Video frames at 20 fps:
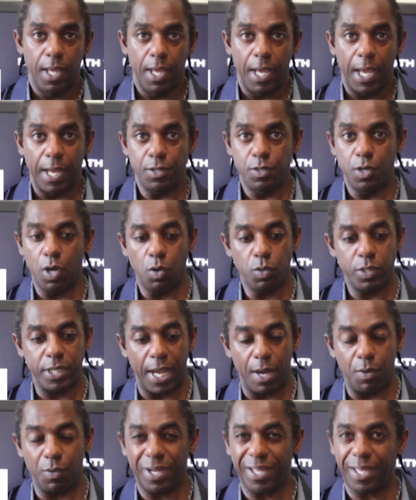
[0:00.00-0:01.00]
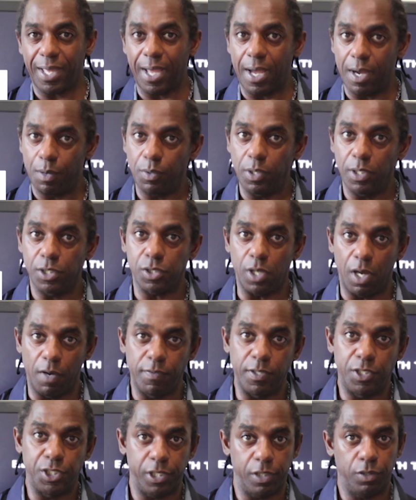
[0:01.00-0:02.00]
and no doubt countless
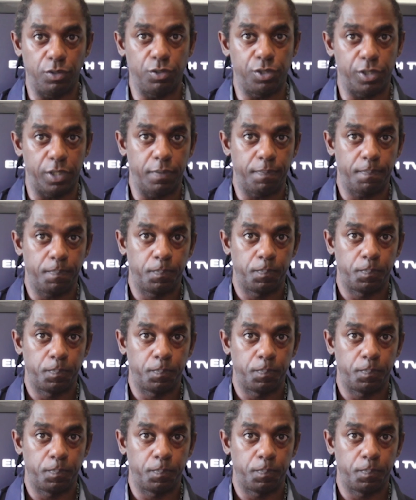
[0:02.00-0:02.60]
other children.